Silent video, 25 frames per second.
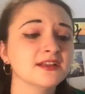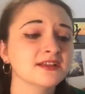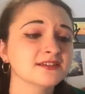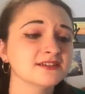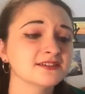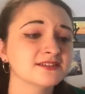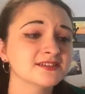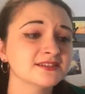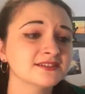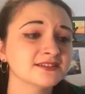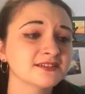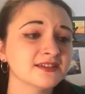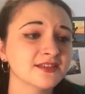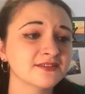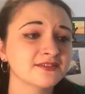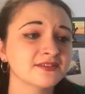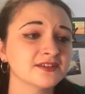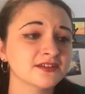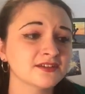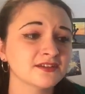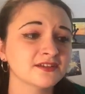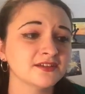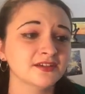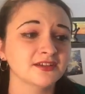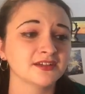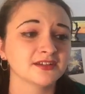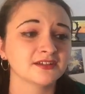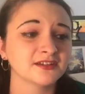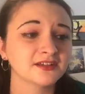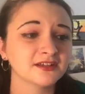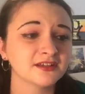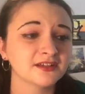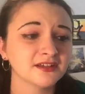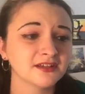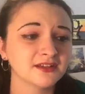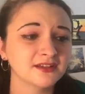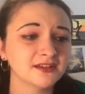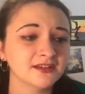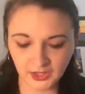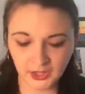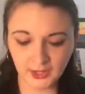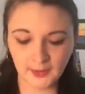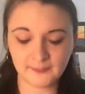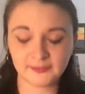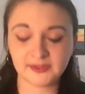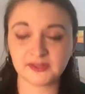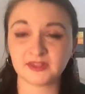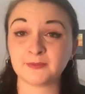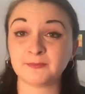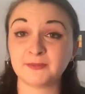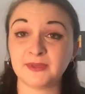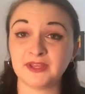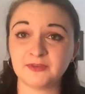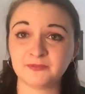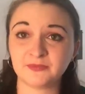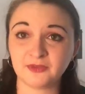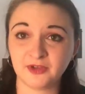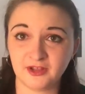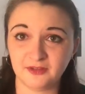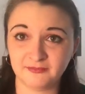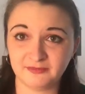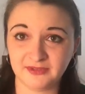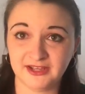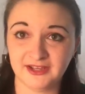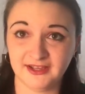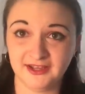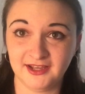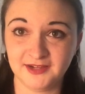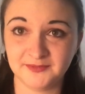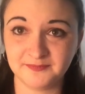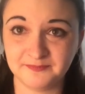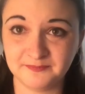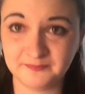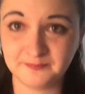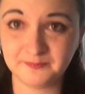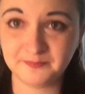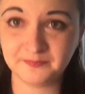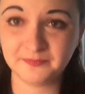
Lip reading: There's nothing good. But the main problem I had